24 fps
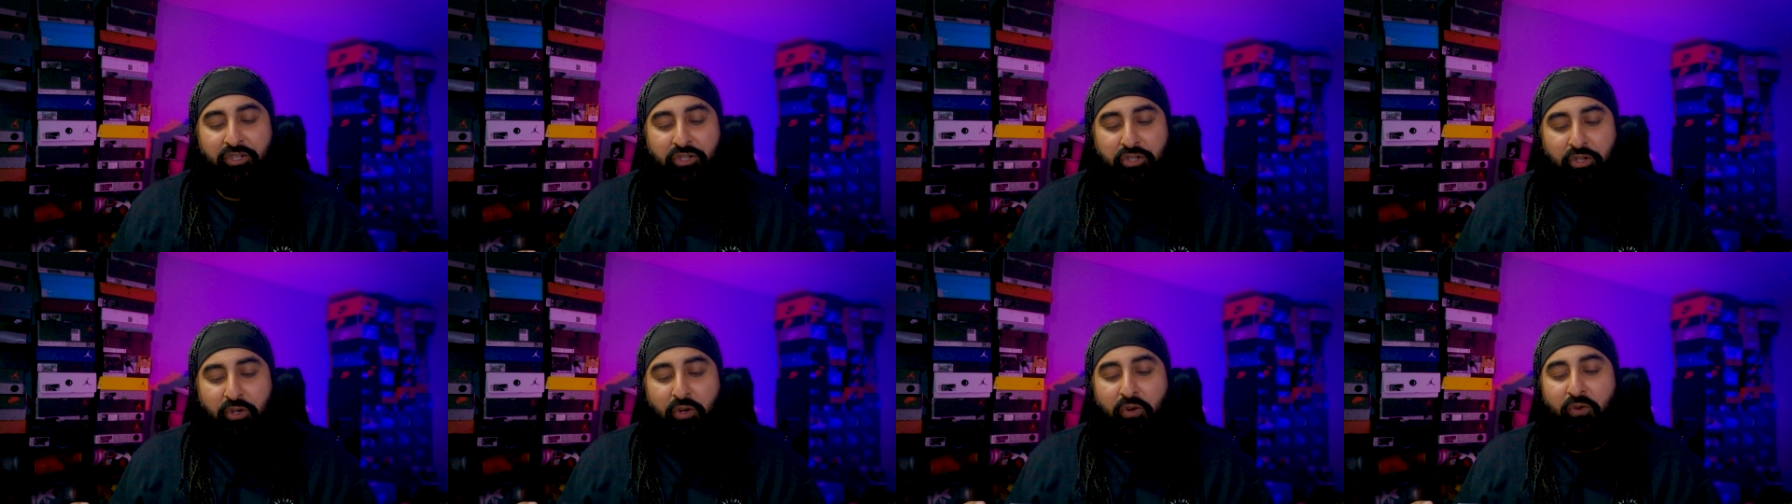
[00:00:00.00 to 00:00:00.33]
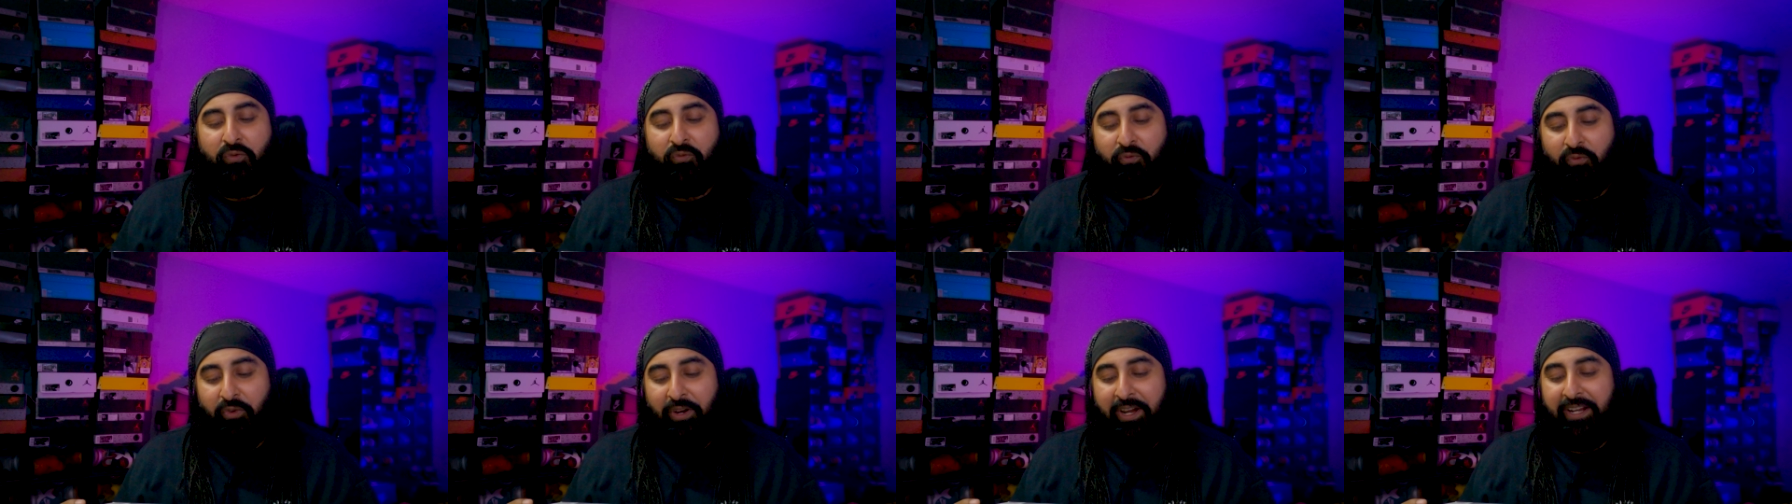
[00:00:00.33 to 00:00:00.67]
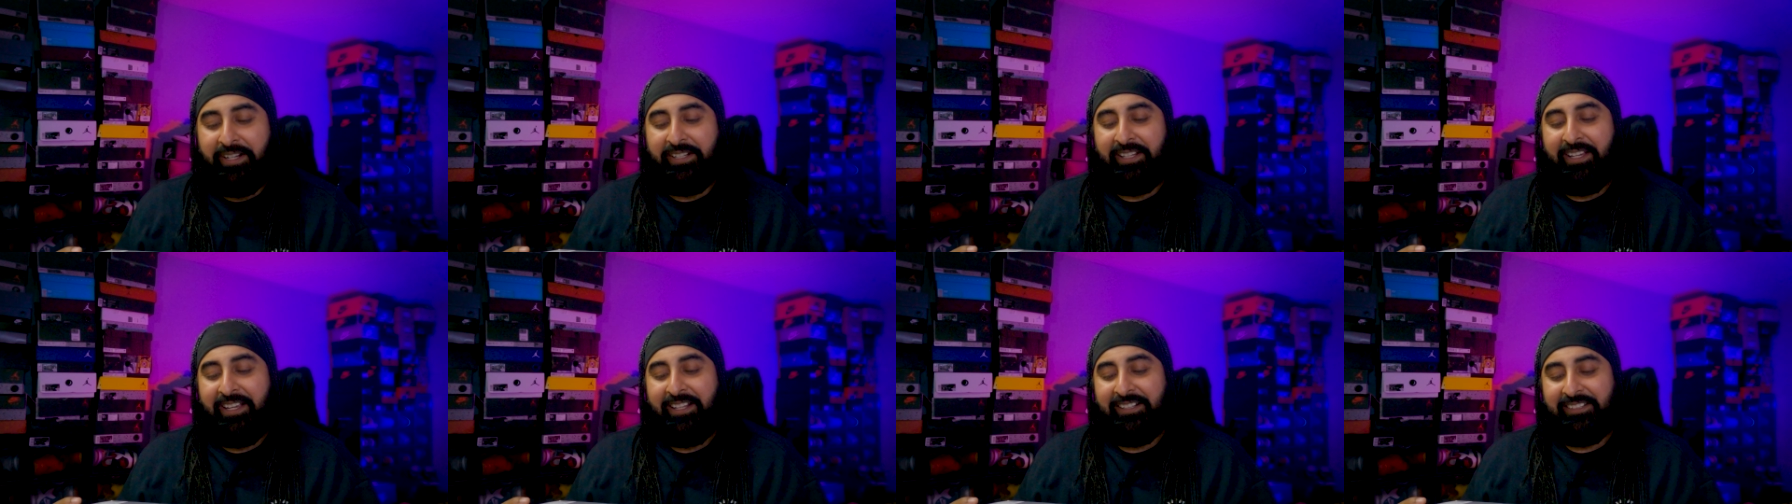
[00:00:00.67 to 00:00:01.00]
Dune
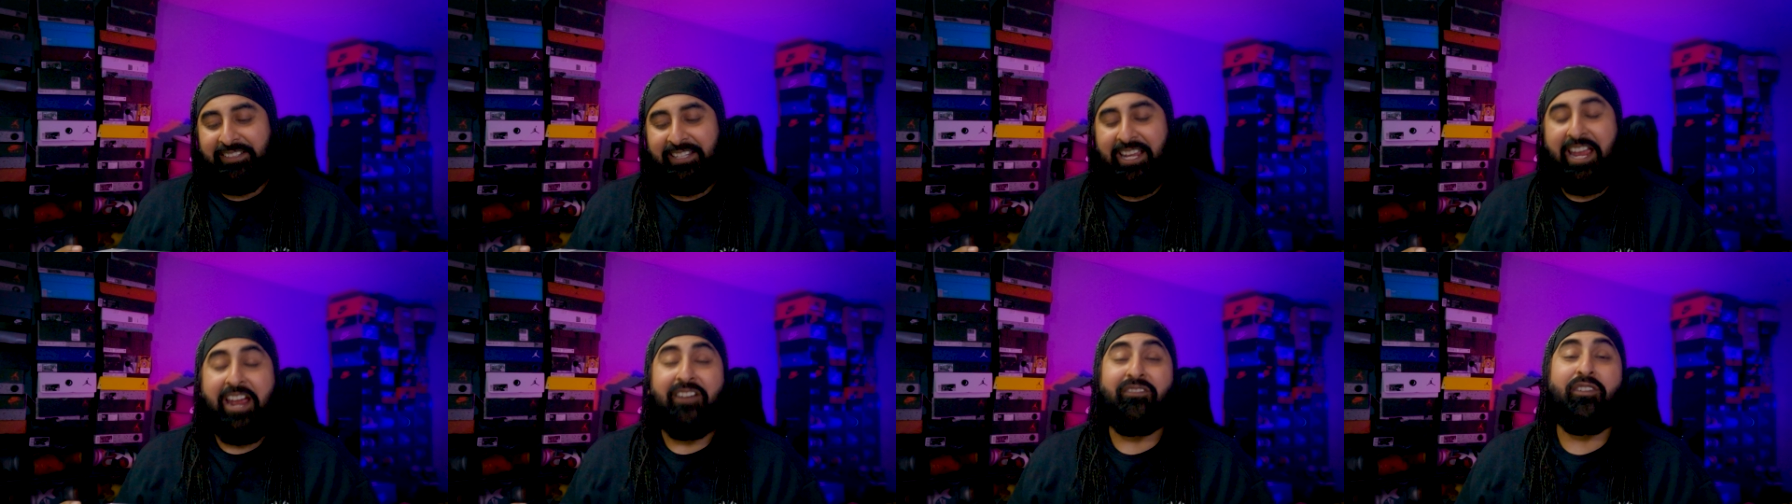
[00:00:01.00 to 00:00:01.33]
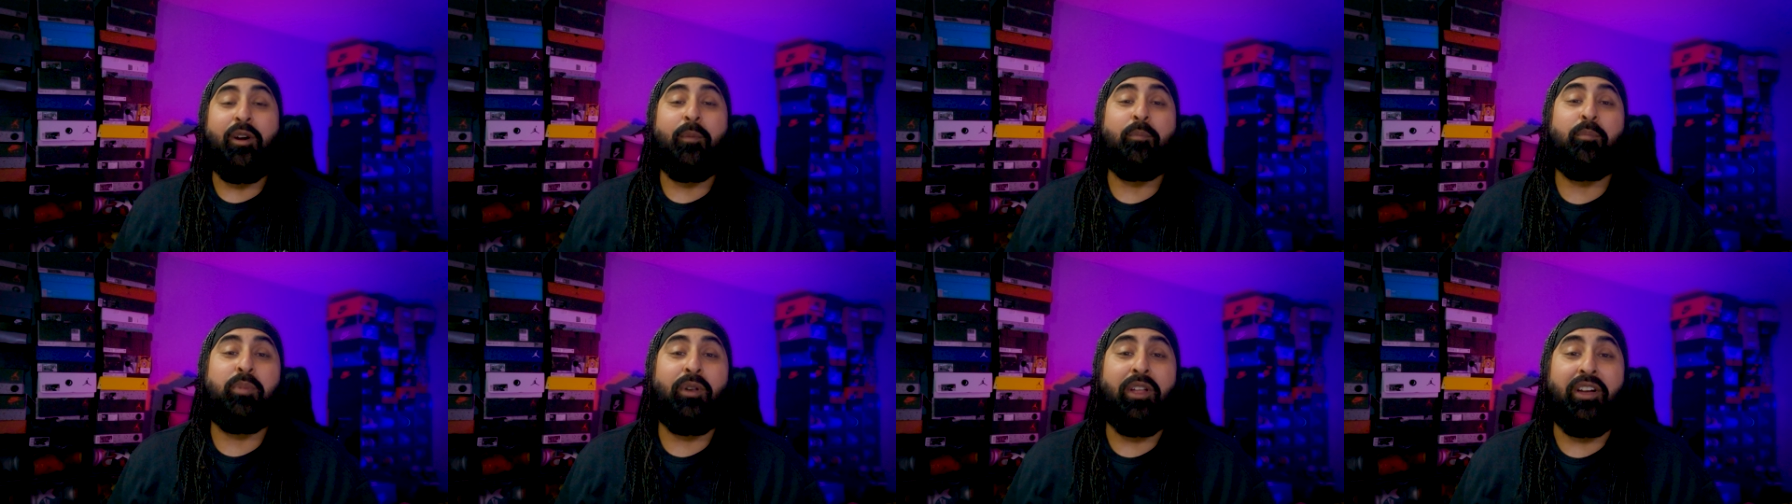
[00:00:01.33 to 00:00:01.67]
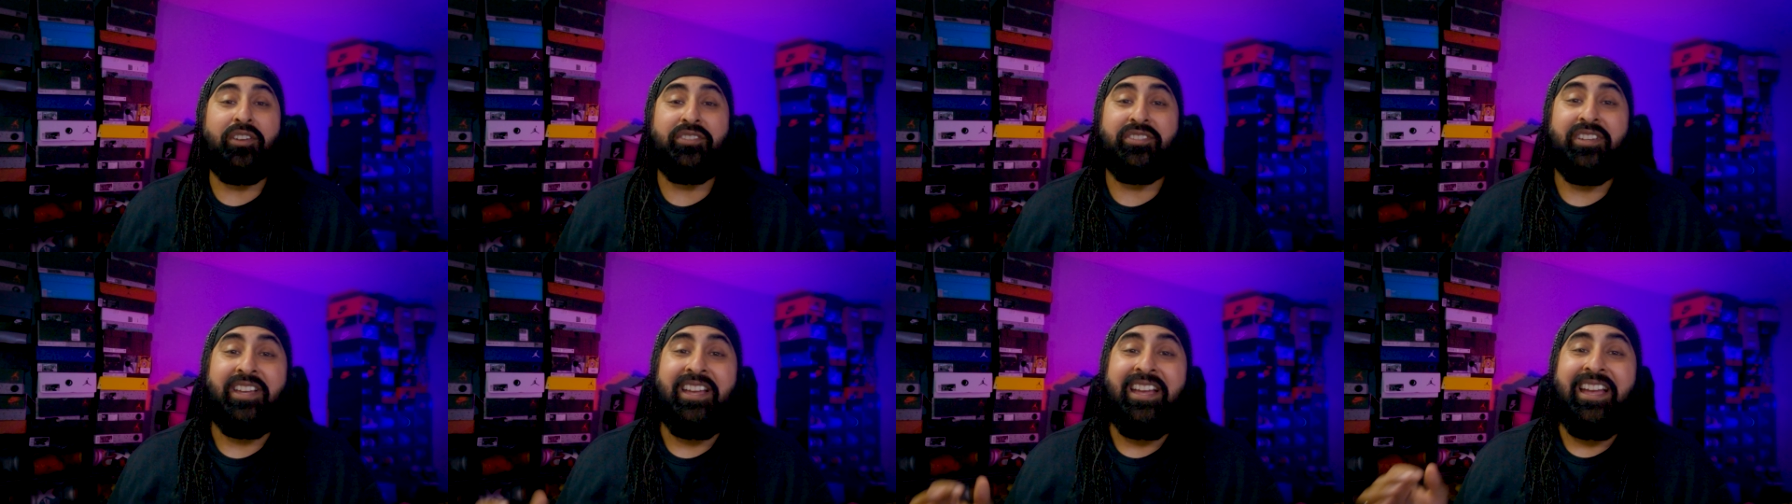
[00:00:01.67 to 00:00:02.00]
Red, Terra
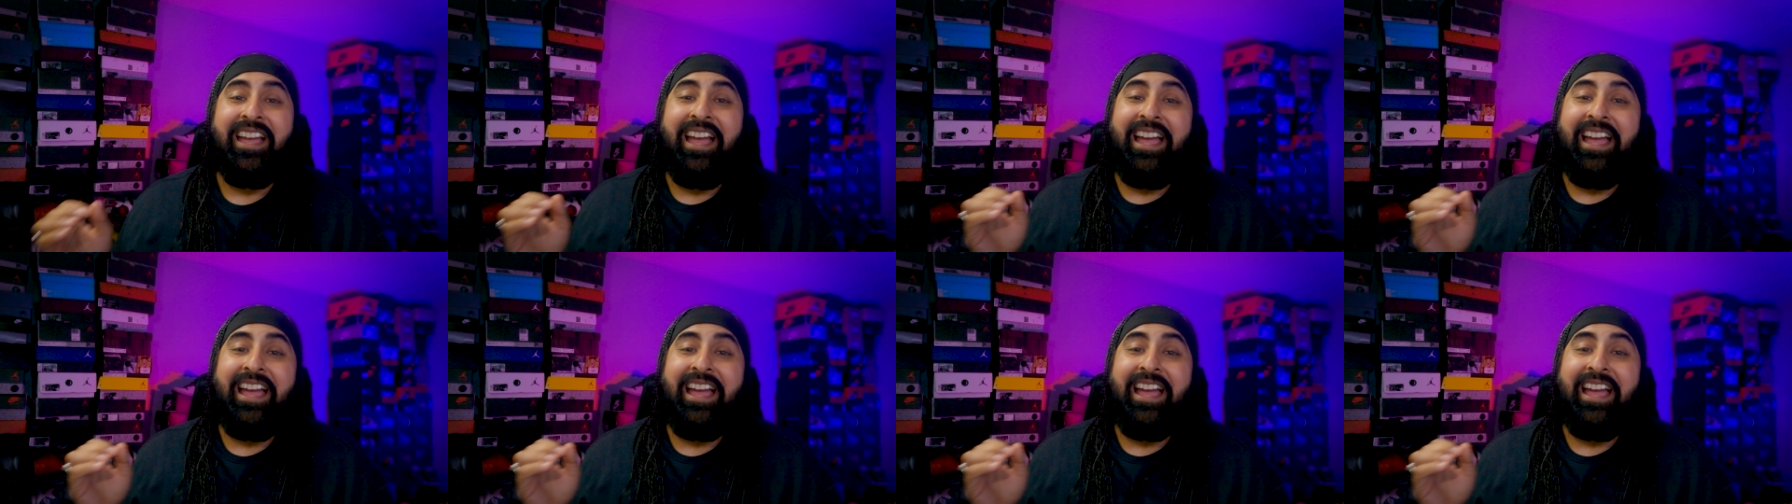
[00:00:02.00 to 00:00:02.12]
Blush.